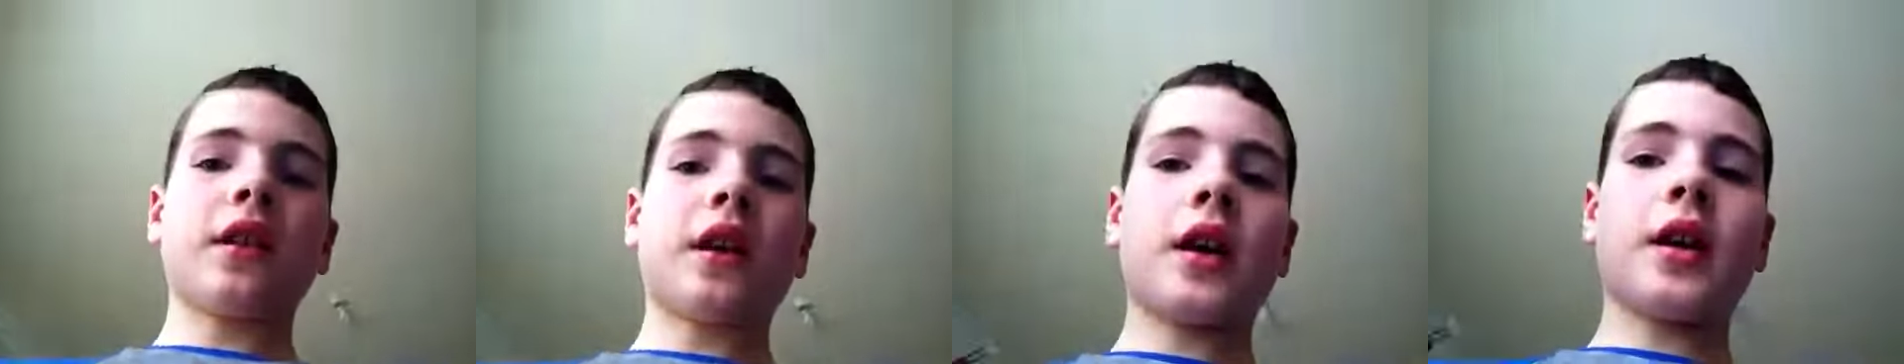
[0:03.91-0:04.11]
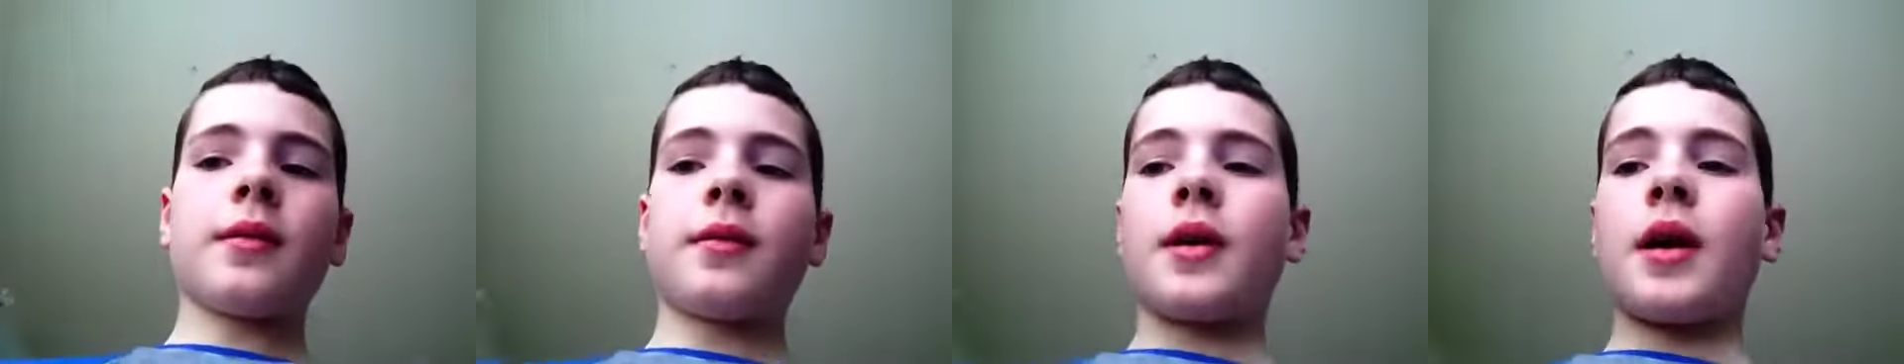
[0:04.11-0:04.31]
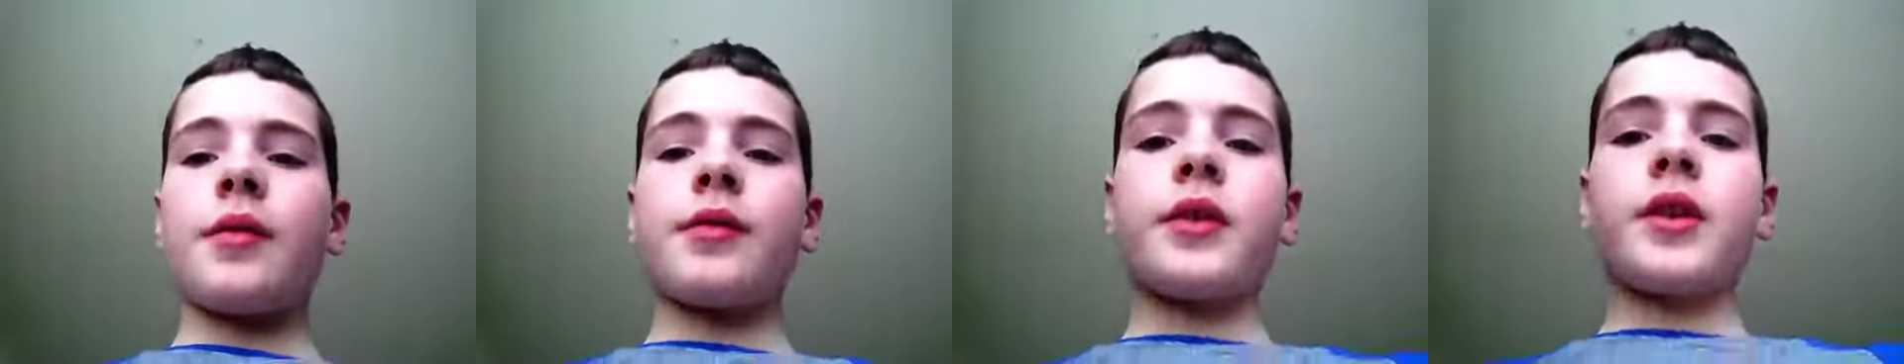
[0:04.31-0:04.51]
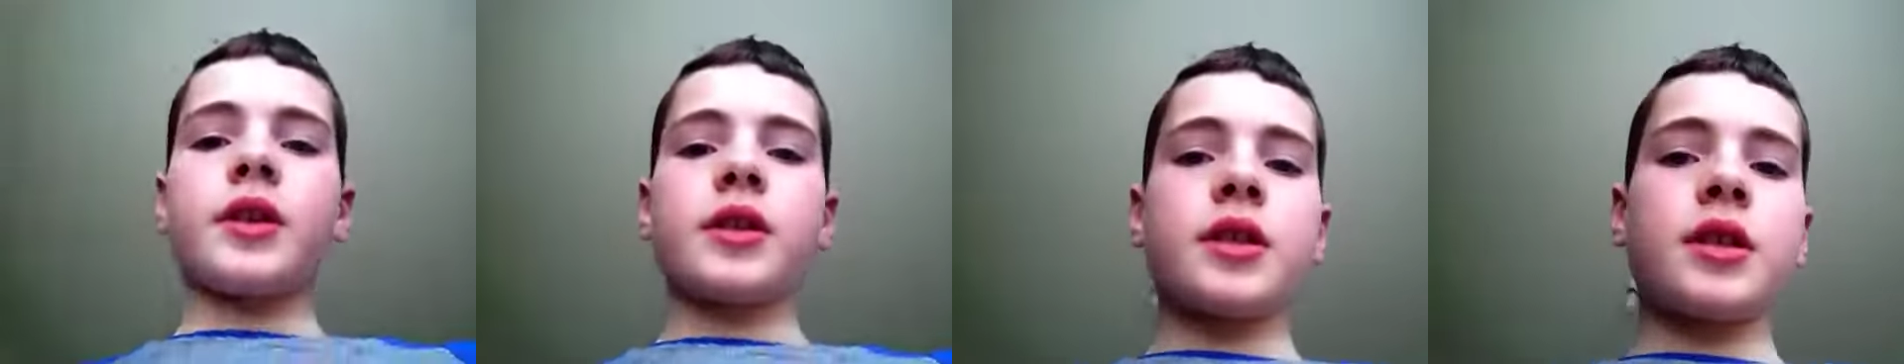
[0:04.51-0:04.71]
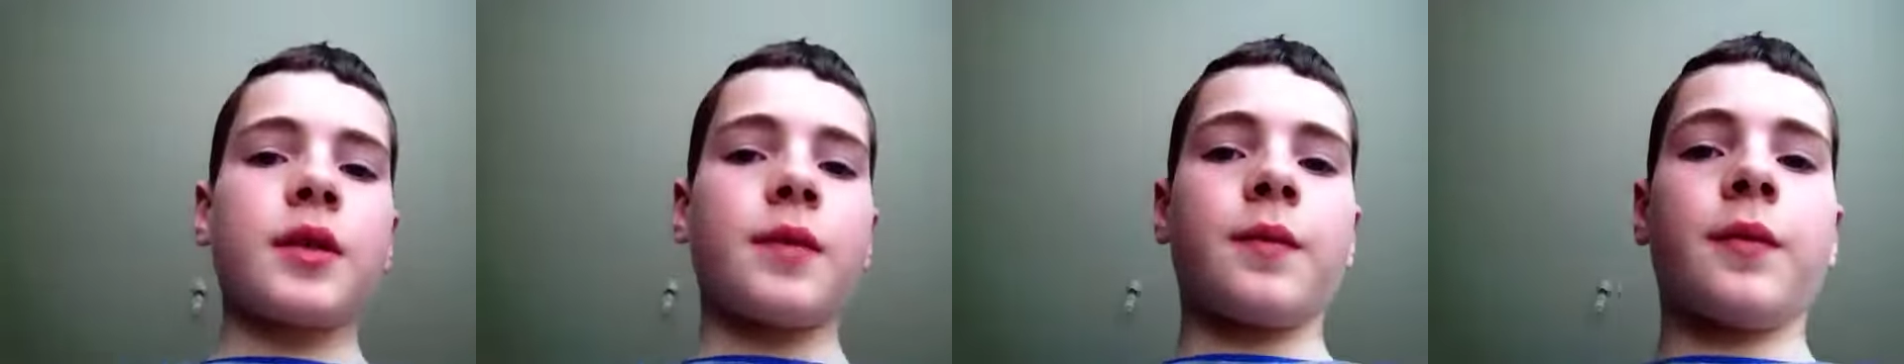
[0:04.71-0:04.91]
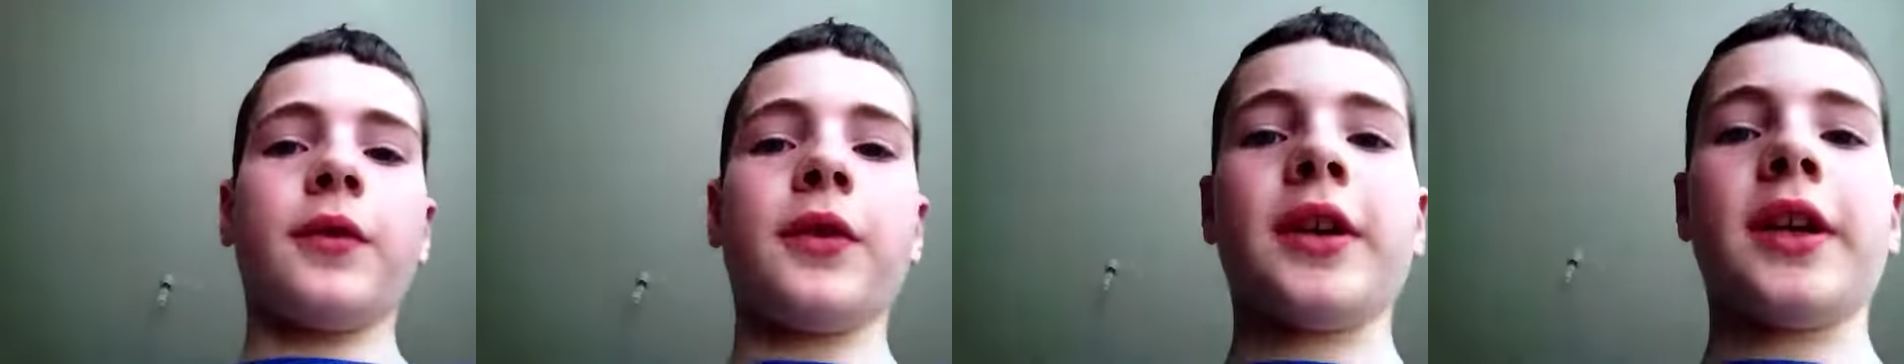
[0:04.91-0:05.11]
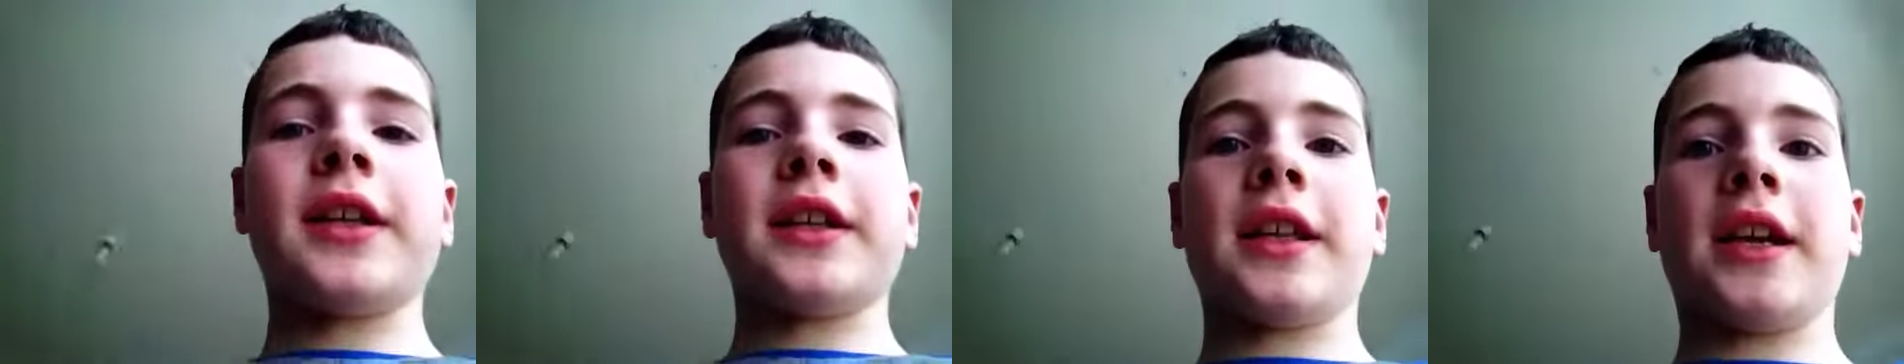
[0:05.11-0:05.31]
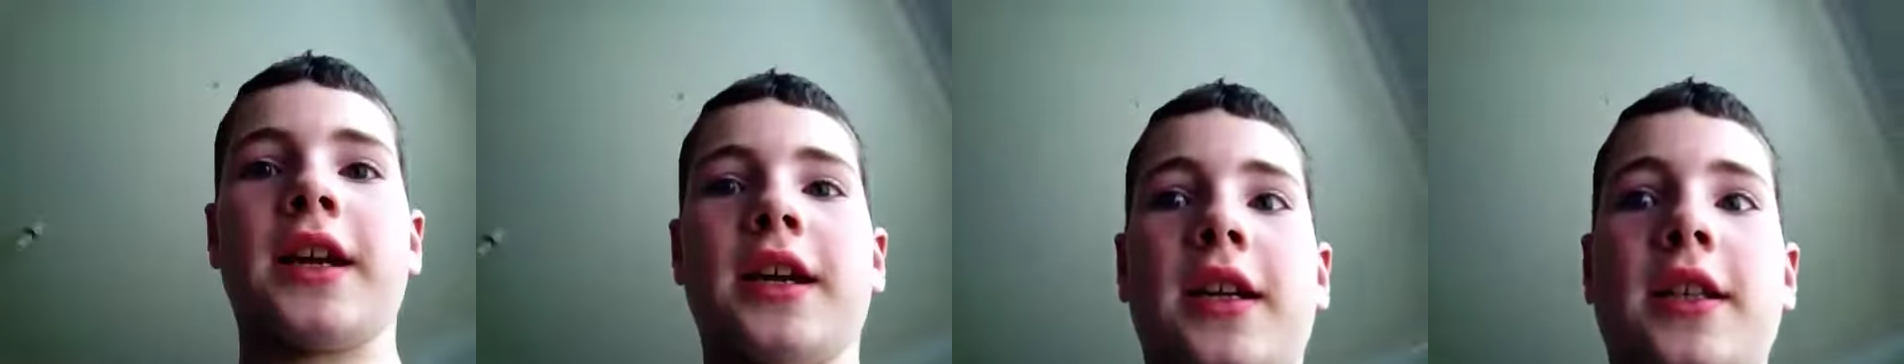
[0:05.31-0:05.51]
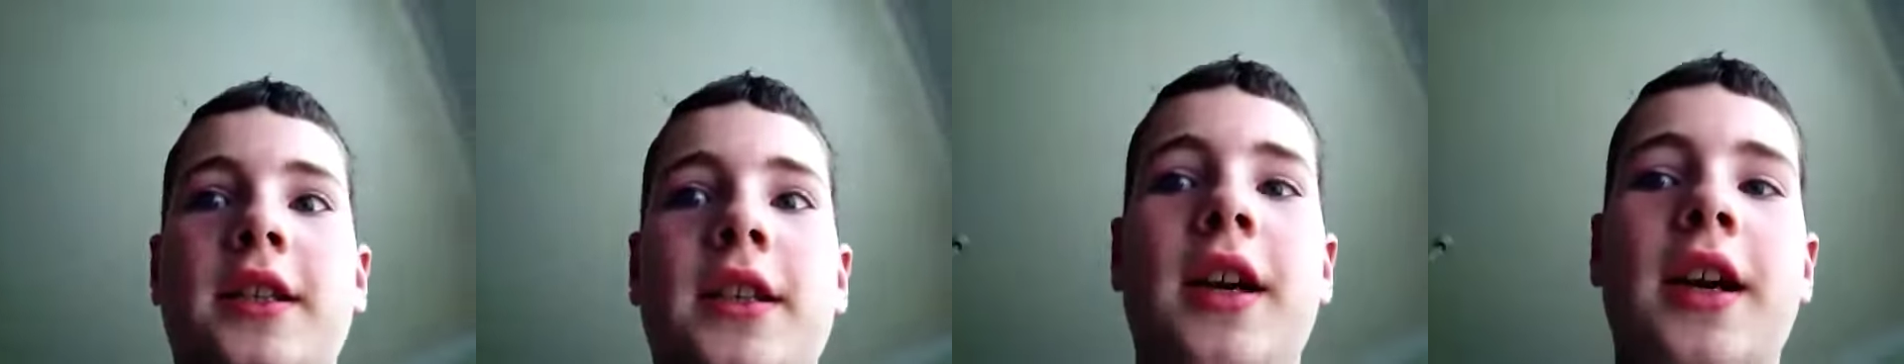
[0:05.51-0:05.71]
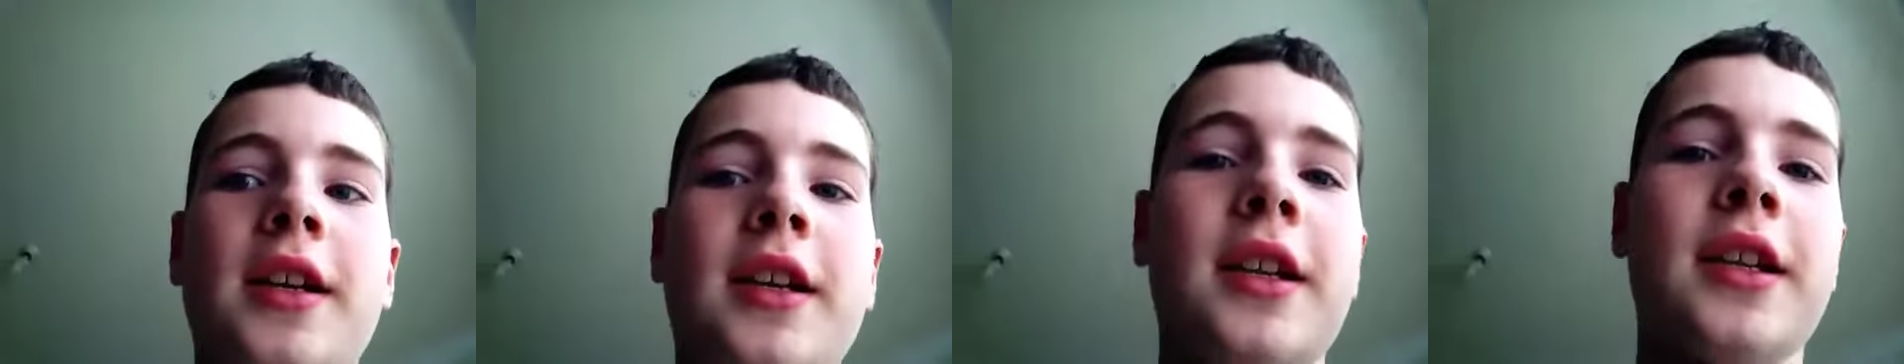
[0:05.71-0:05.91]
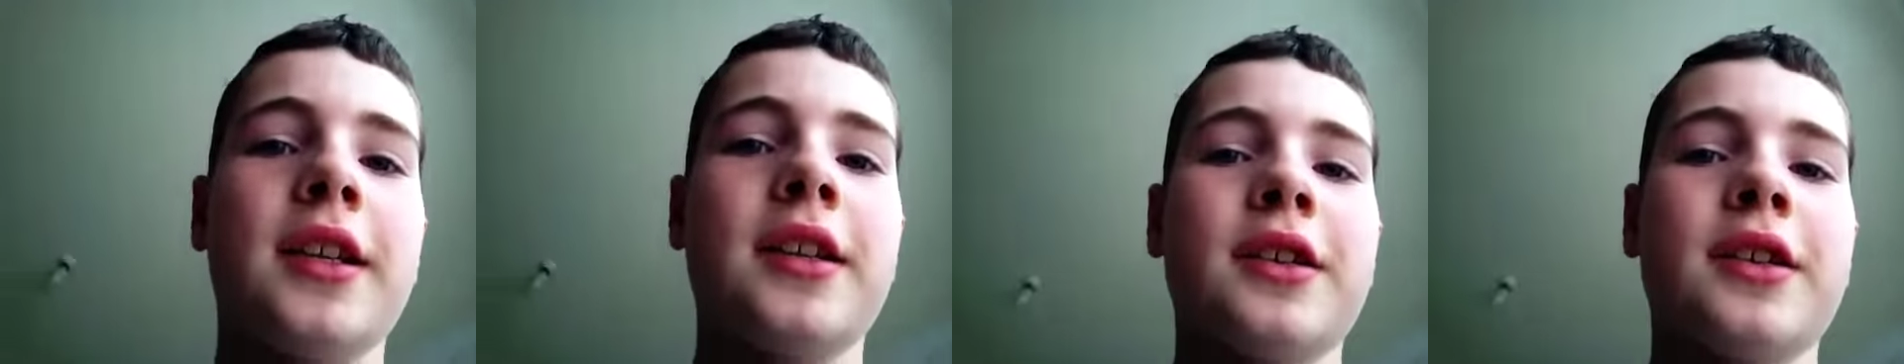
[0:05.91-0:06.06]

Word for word: Um, I've got some really exciting